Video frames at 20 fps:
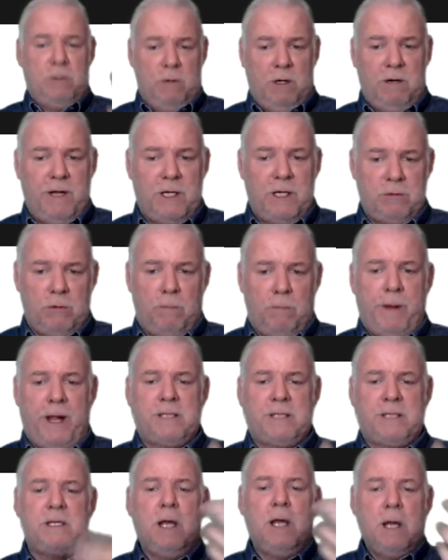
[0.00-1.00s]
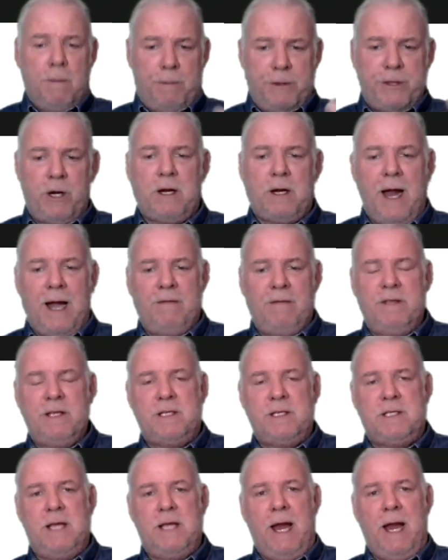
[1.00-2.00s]
individual bets, but they're kind of the
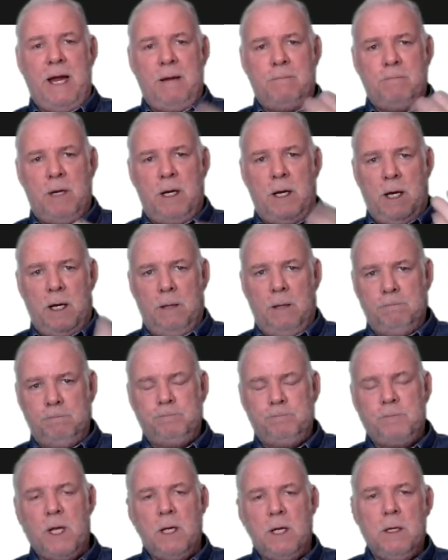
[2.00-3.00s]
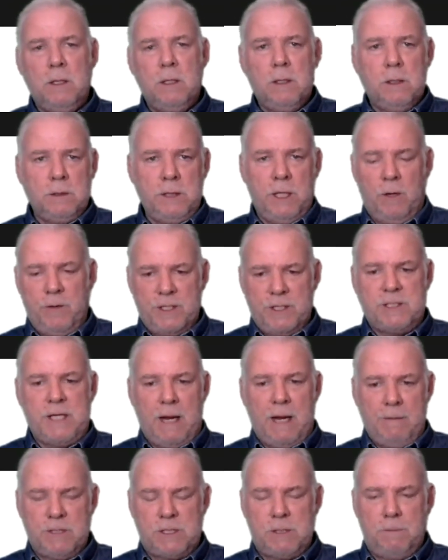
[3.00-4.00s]
same, the
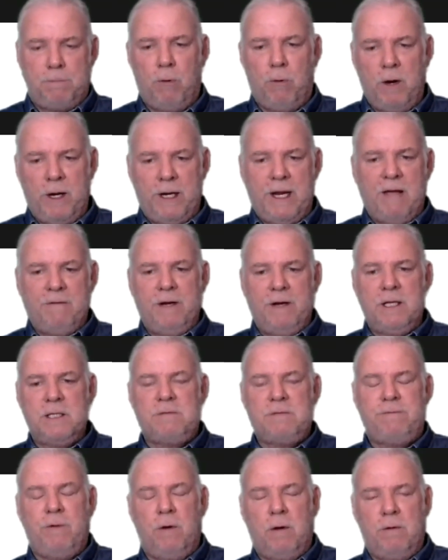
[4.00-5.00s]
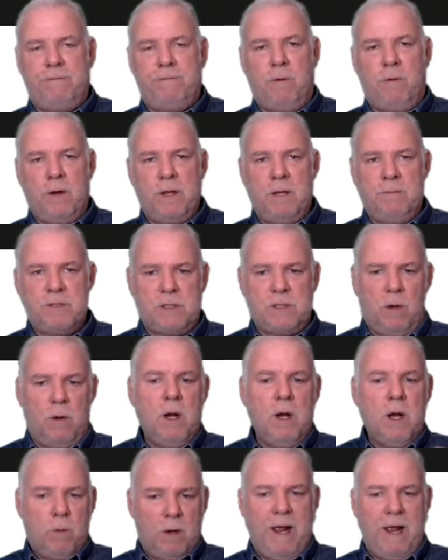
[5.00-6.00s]
same supporting evidence for them.
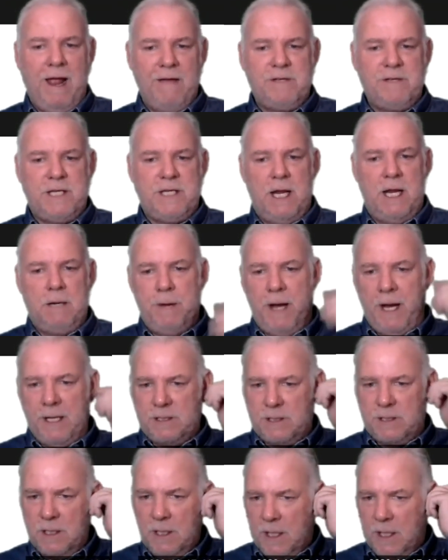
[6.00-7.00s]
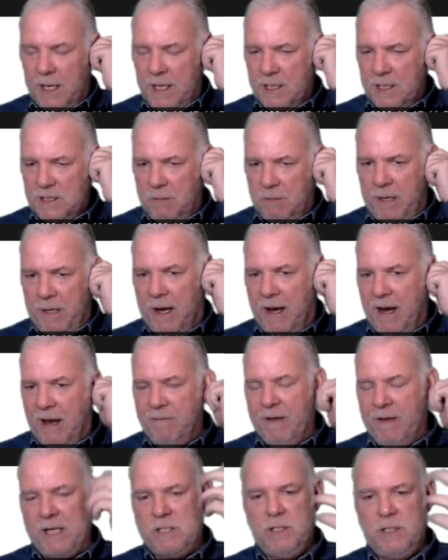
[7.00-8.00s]
So when I have 10 bets, it doesn't mean I
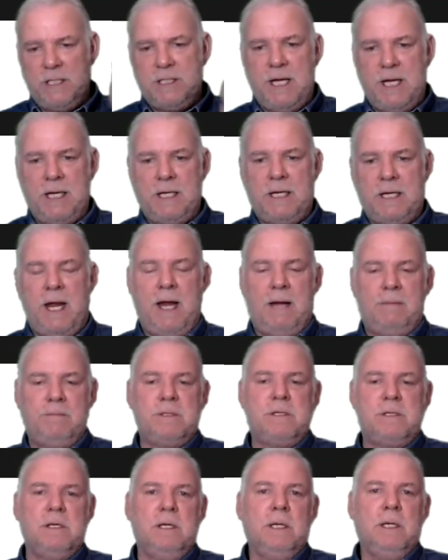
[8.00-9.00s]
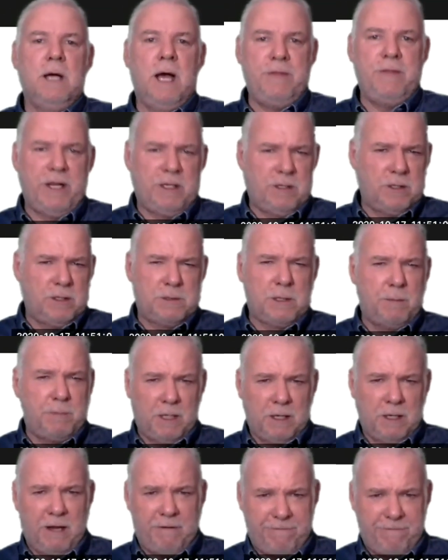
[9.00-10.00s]
have actually 10 games. I think there's
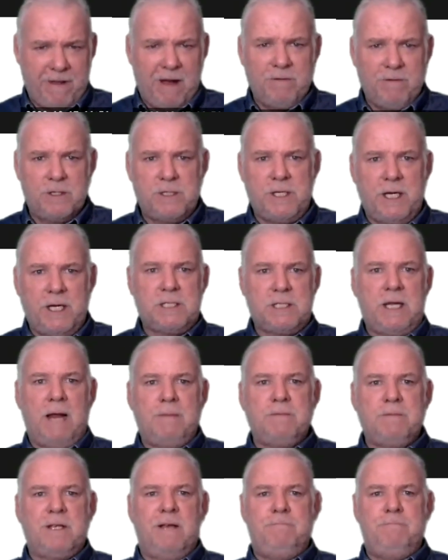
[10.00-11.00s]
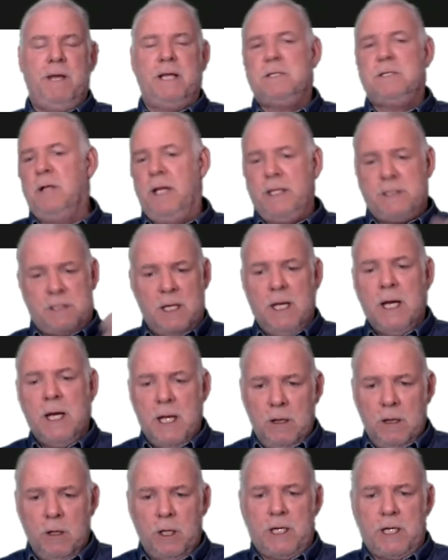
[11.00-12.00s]
something like 5 or 6 games I bet. So let's
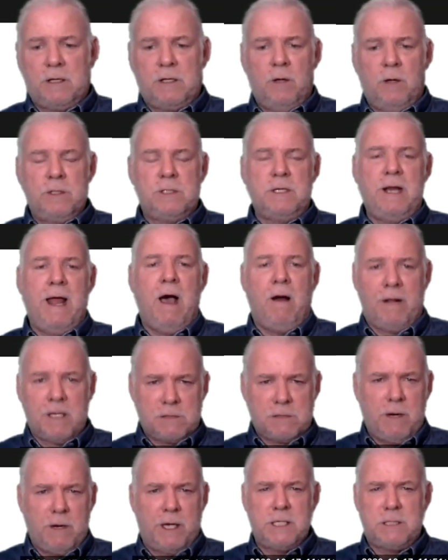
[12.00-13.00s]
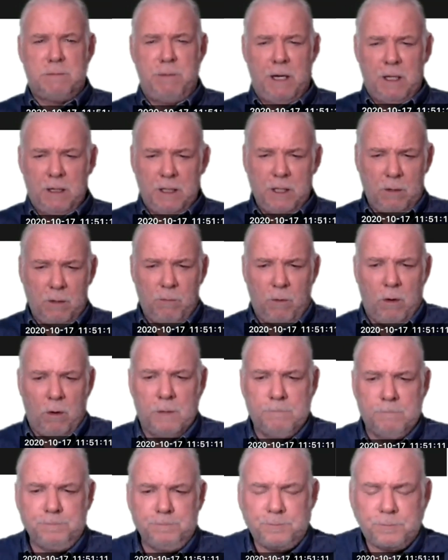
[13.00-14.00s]
look at those now, and I'll try to spend a little
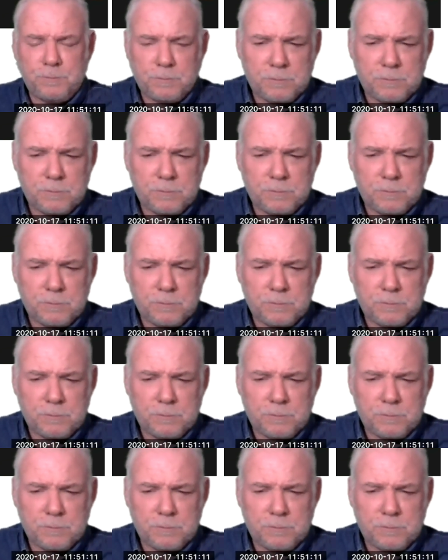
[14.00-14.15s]
more